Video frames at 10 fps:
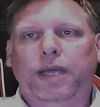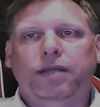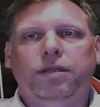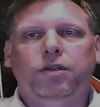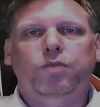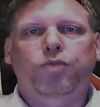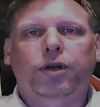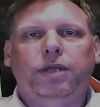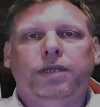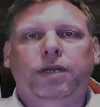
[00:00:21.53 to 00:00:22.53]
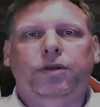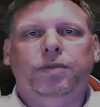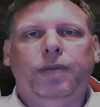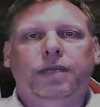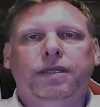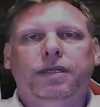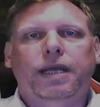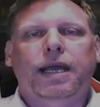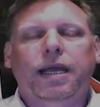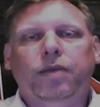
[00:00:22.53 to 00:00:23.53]
a new product, click on the button,
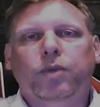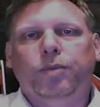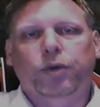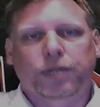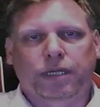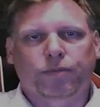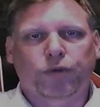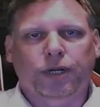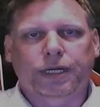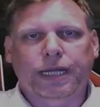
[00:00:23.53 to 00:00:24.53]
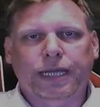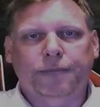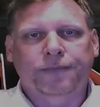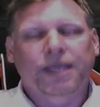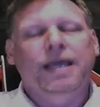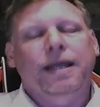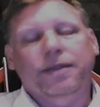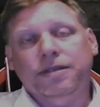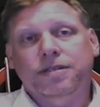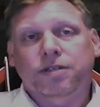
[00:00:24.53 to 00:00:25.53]
and we put in a product name. Now, this
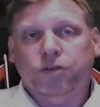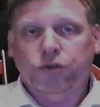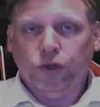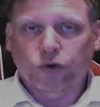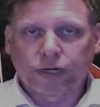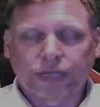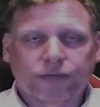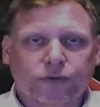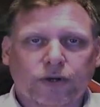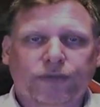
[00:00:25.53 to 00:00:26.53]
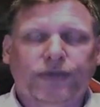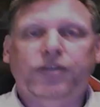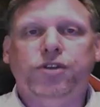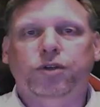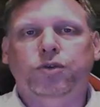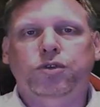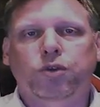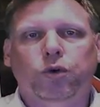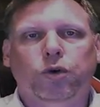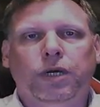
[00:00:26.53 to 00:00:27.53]
is a tutorial, it's for a fictional
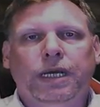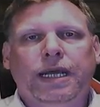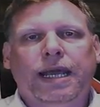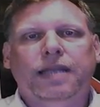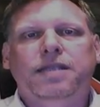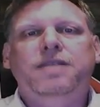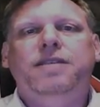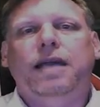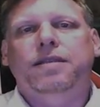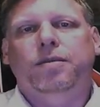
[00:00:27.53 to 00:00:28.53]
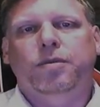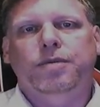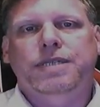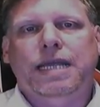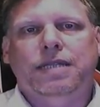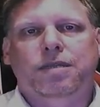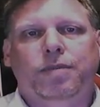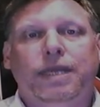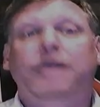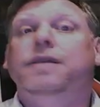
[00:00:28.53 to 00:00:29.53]
store, and in this case I'm going to pretend to be
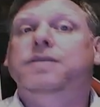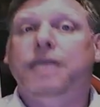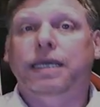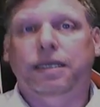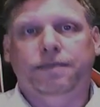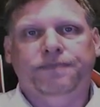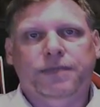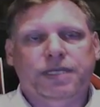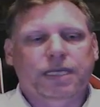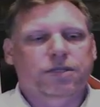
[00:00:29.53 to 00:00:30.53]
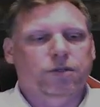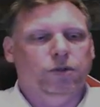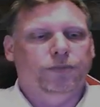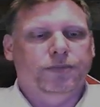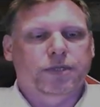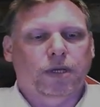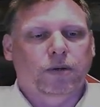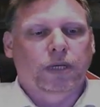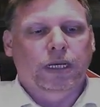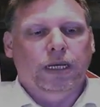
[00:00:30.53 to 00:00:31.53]
a ski store. So
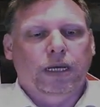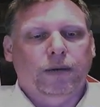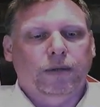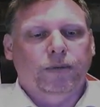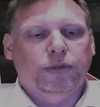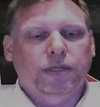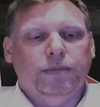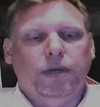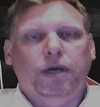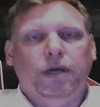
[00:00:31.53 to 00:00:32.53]
I'm going to put in my